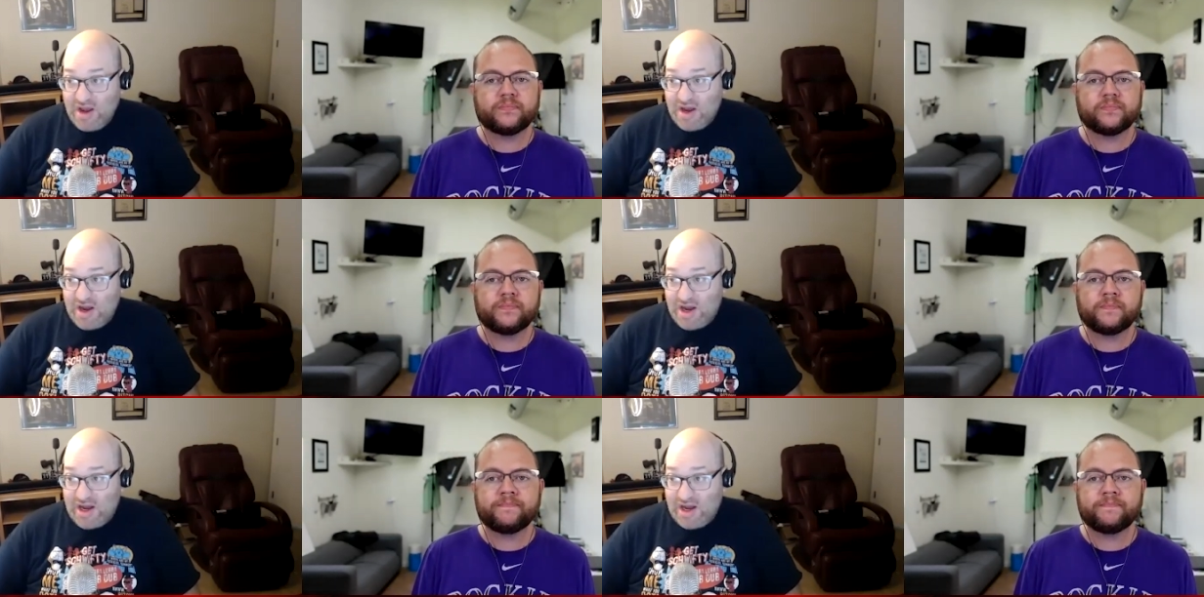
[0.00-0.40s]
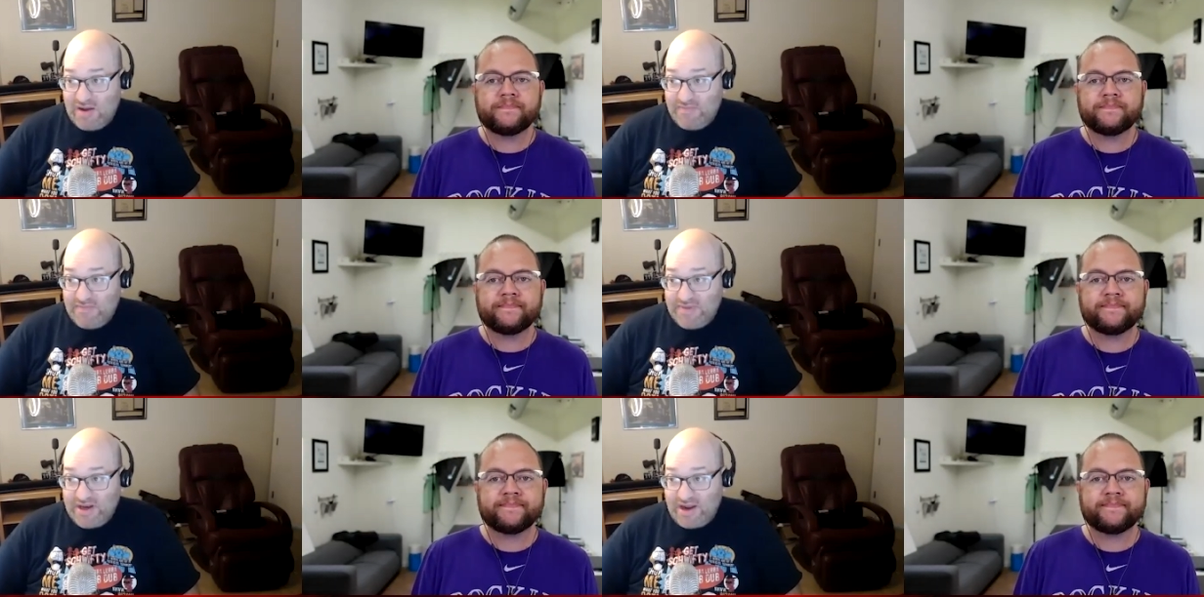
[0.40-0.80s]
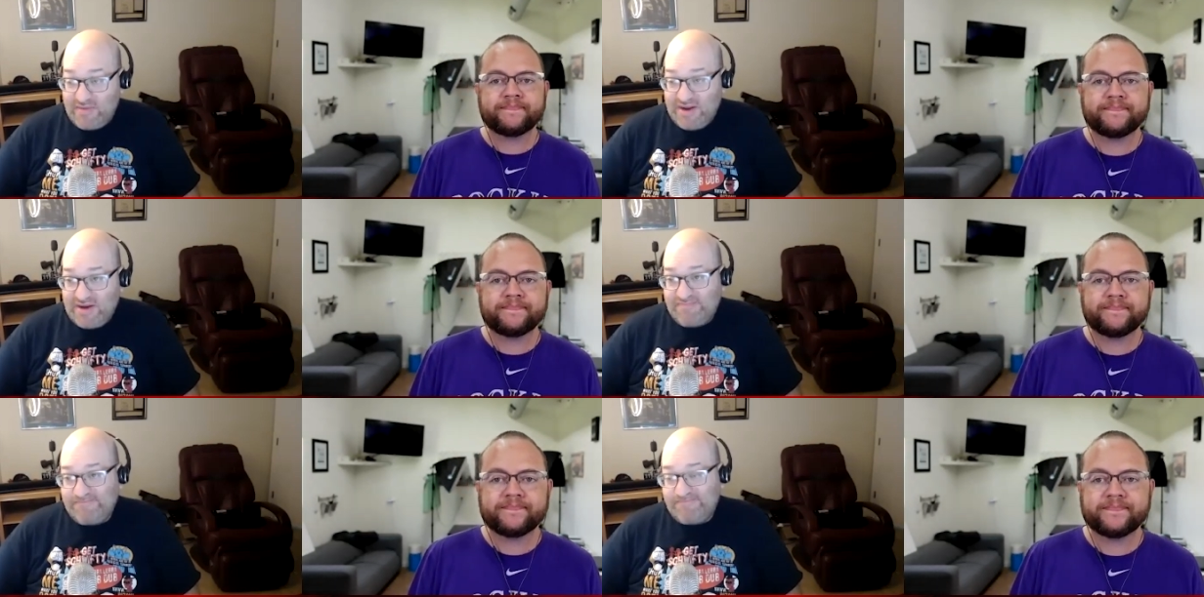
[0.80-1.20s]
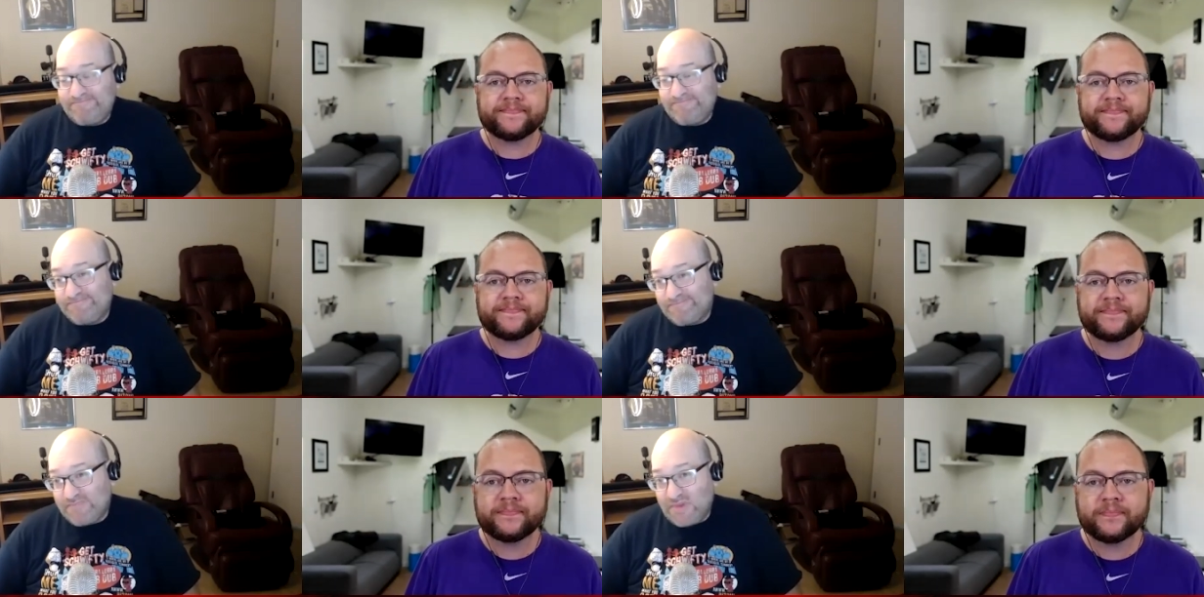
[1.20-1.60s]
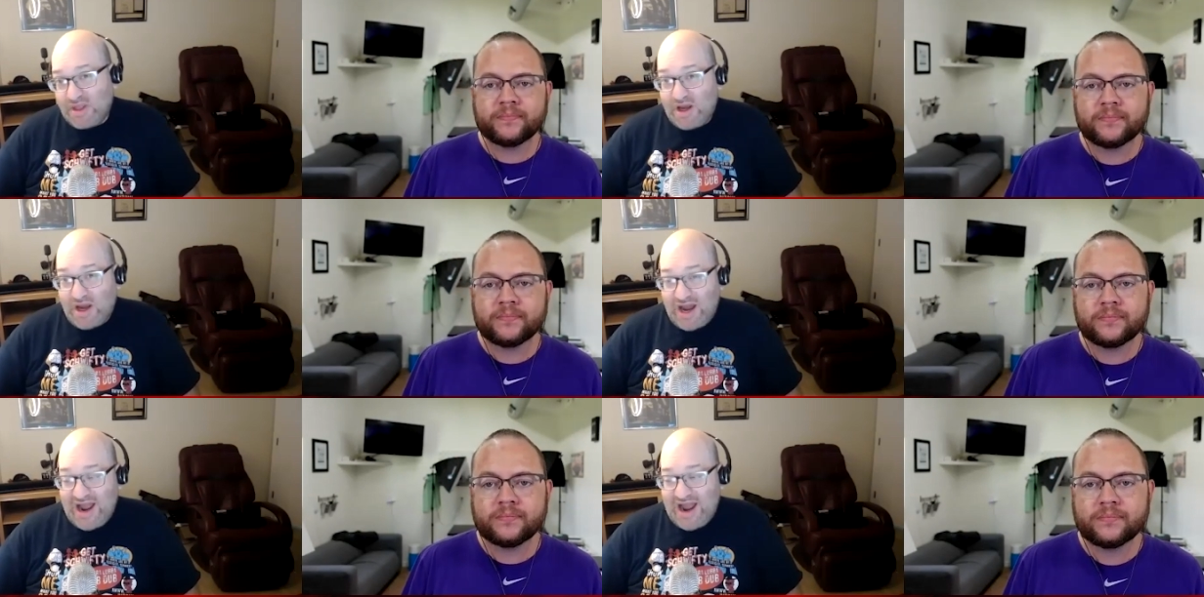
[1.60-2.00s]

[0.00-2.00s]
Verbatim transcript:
Speaker 1: Um, I mean, I,